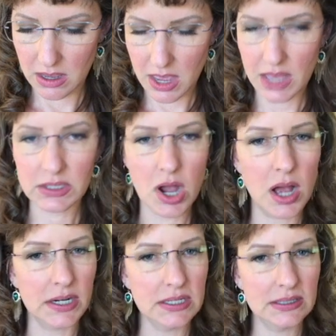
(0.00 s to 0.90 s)
Ask
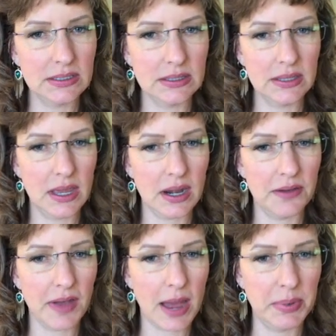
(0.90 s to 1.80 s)
Annas that
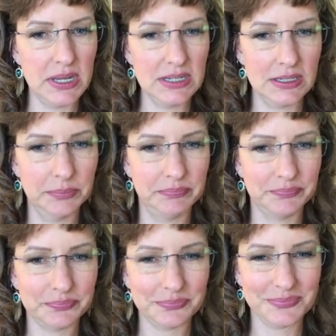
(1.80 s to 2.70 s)
have happened.
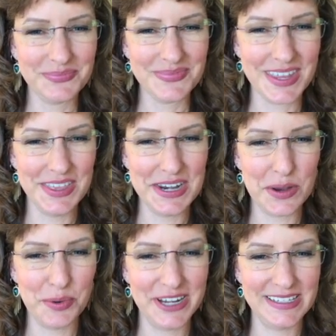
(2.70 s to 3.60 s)
The
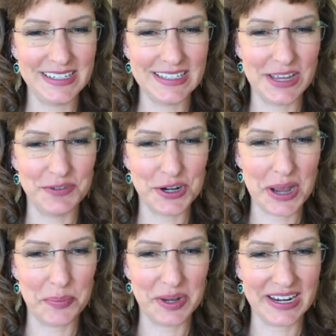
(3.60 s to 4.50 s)
nail brand says, love your
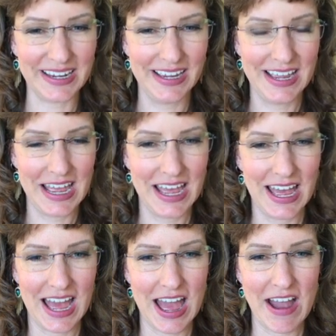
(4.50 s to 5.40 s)
company.
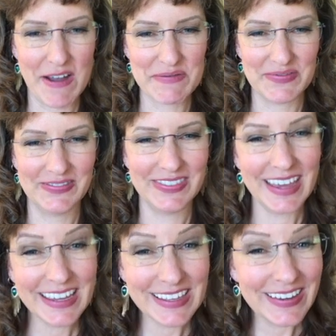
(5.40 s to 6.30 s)

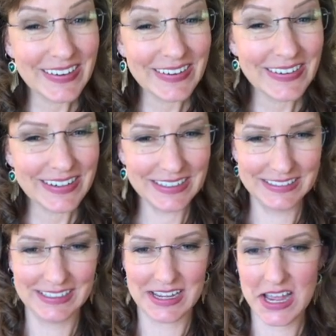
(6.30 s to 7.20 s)
Thank you.
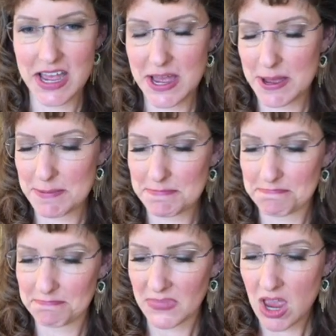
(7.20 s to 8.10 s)

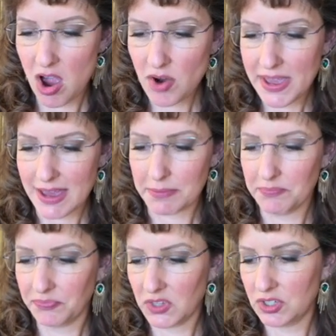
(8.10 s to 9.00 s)
Okay,
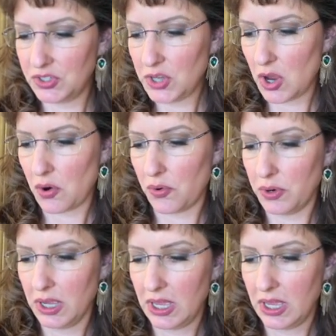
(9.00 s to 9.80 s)
so